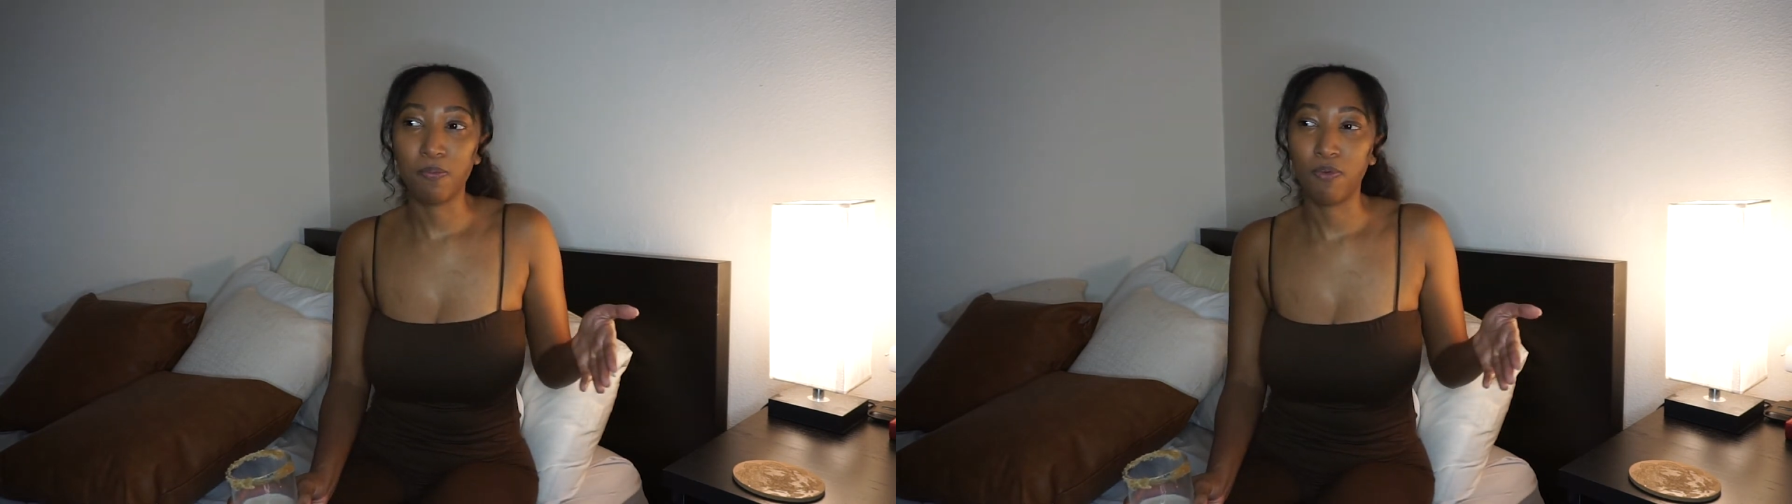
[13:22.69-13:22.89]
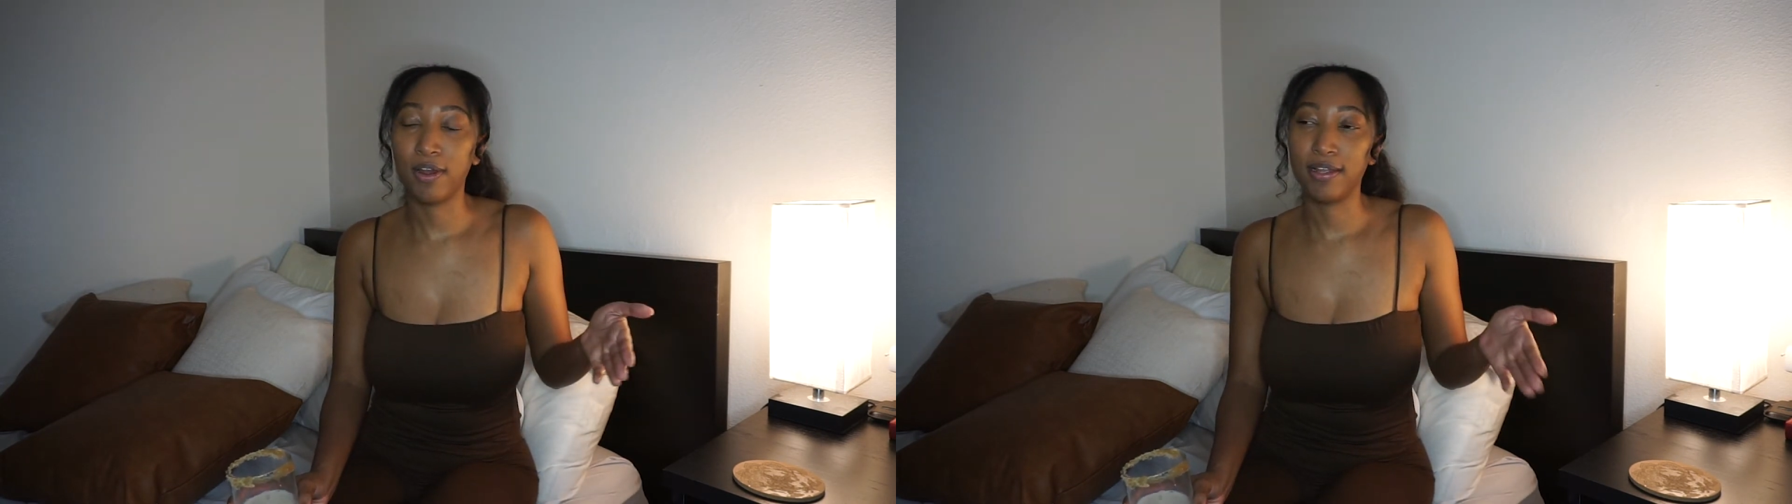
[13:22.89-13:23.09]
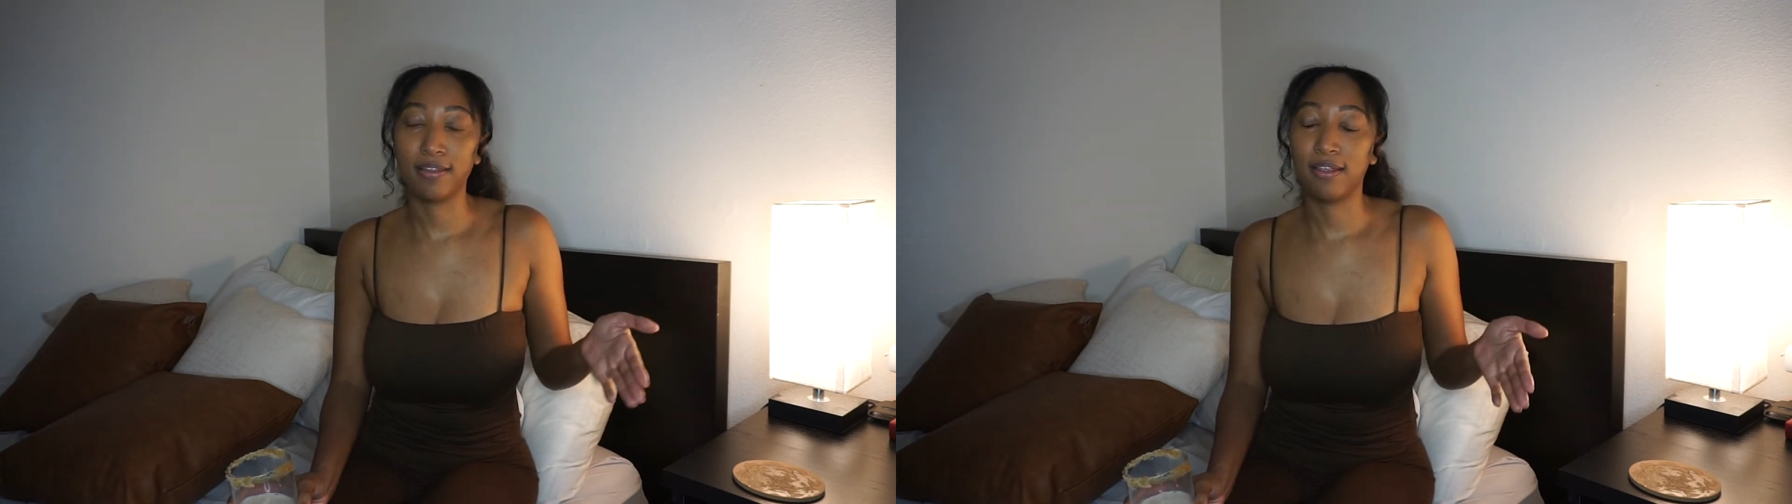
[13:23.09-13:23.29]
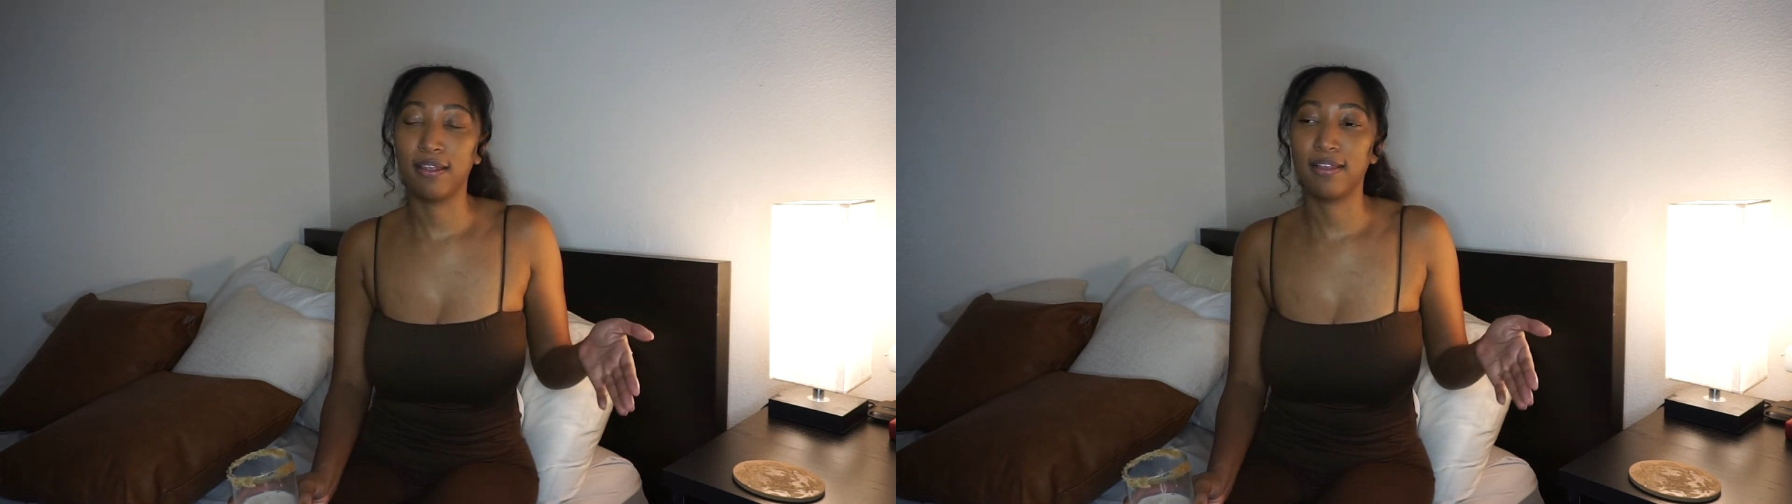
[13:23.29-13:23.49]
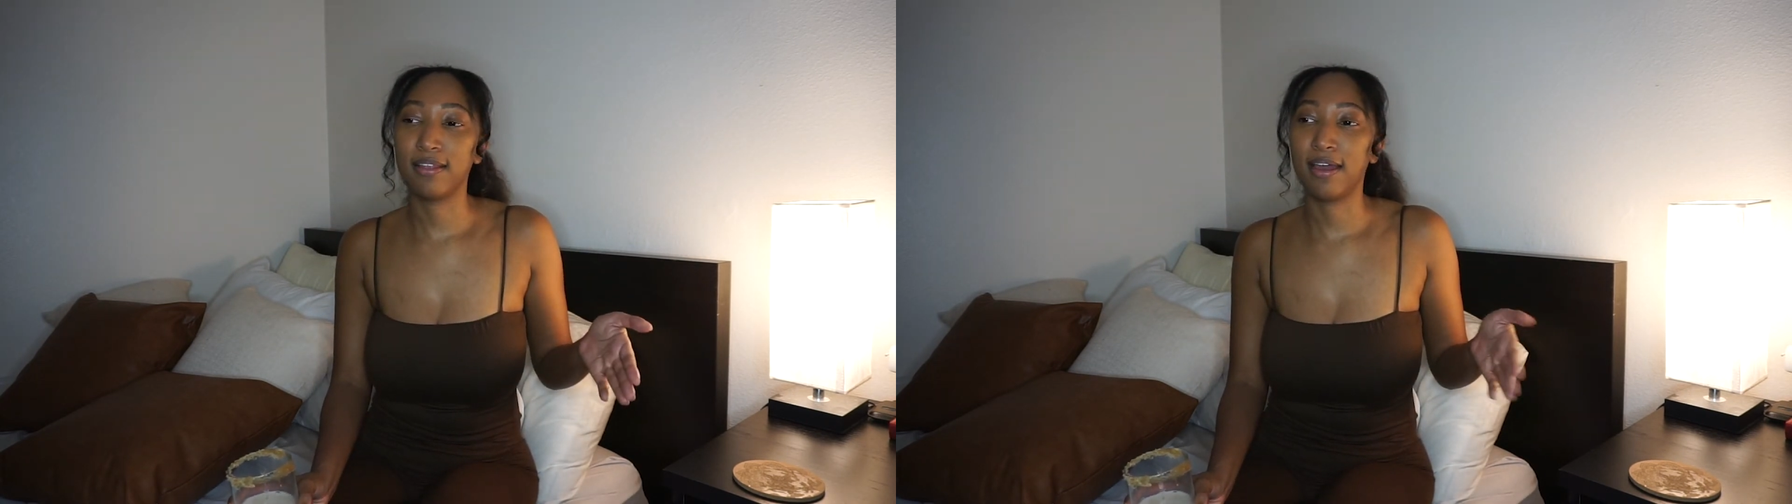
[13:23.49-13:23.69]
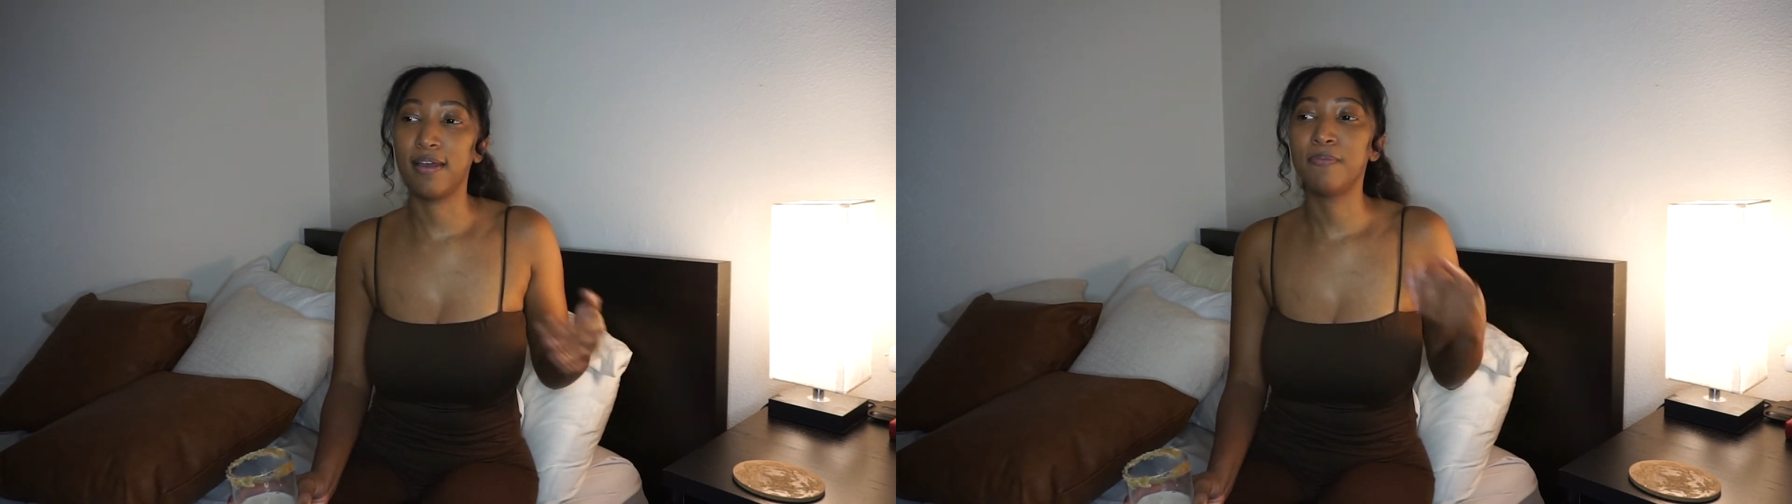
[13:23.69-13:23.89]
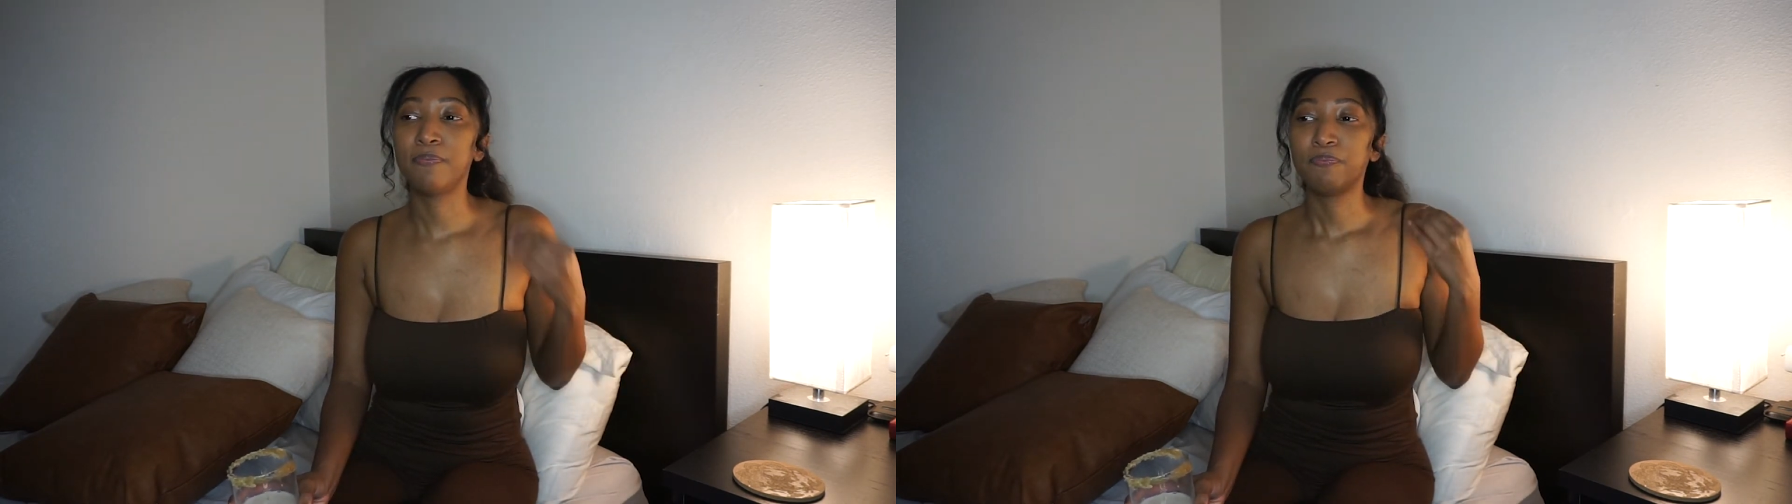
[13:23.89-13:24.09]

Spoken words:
or anything like that.